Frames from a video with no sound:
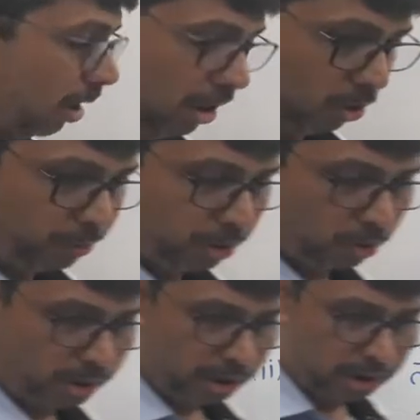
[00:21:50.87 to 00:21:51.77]
I hope you are
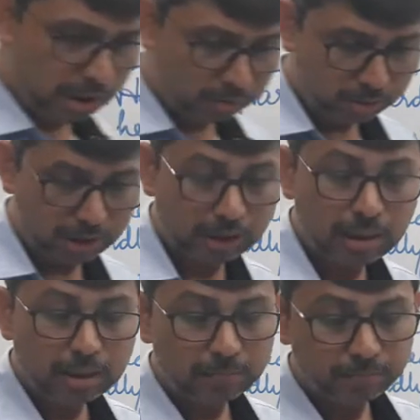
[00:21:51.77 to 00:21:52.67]
noting it down
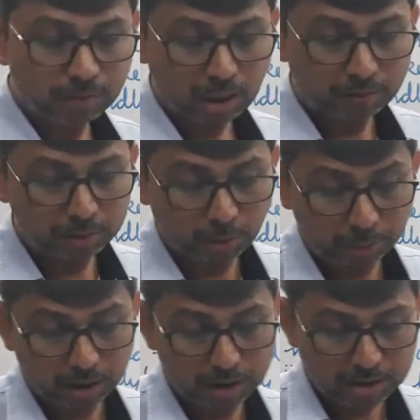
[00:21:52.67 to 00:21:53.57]
correctly and with
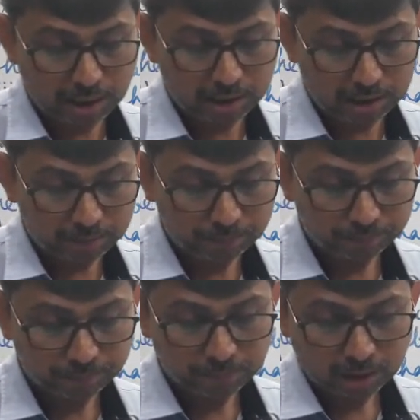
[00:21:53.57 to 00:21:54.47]
proper understanding
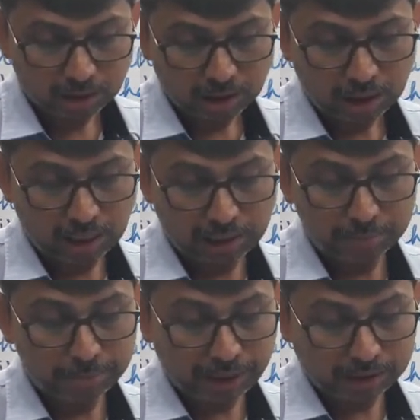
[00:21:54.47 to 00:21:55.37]

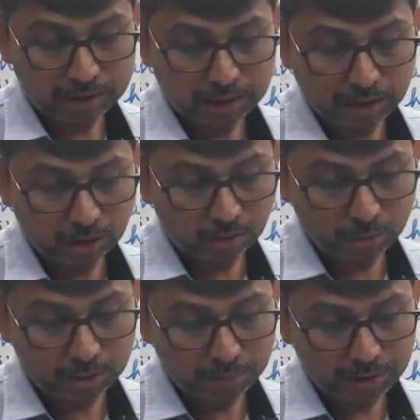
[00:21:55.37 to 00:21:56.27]
and practicing it along
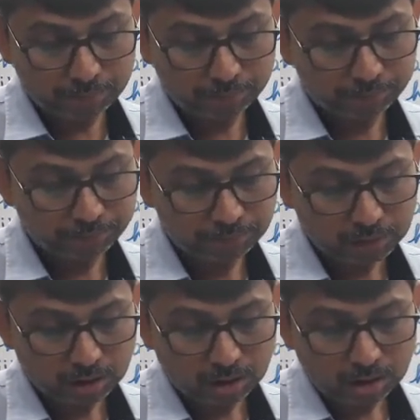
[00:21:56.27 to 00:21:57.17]
with me.
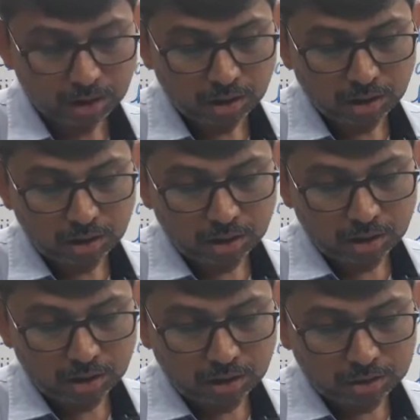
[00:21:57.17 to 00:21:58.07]

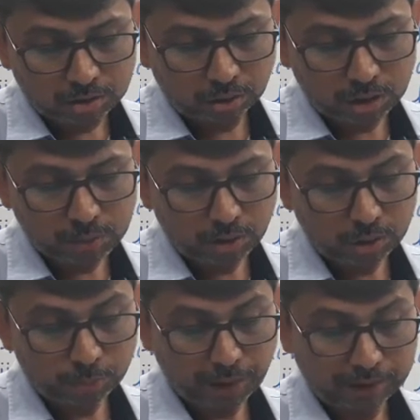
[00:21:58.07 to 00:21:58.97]
So today we are
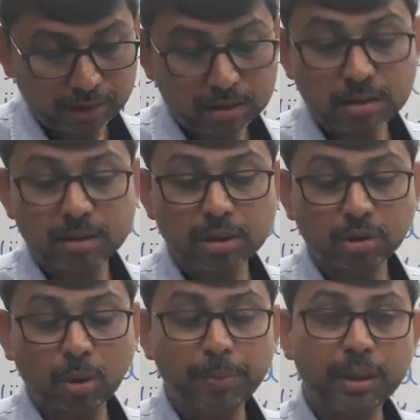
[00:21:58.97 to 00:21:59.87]
going to practice this
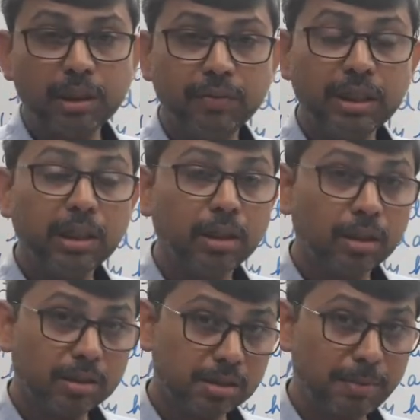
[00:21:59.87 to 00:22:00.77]
topic in a very
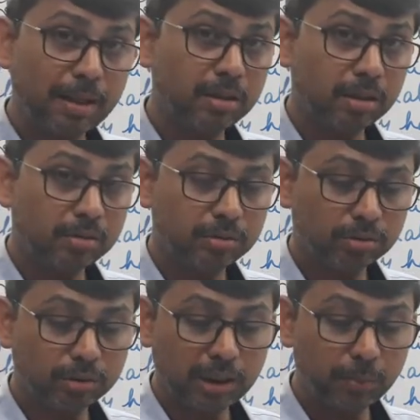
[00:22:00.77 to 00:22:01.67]
rigorous manner
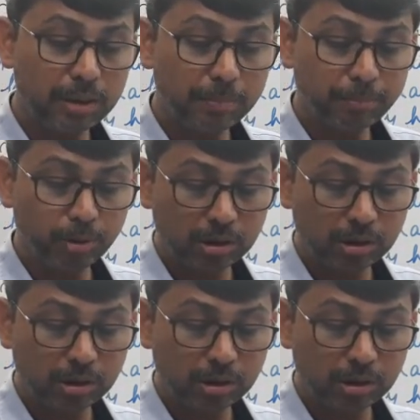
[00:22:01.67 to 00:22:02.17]
so that we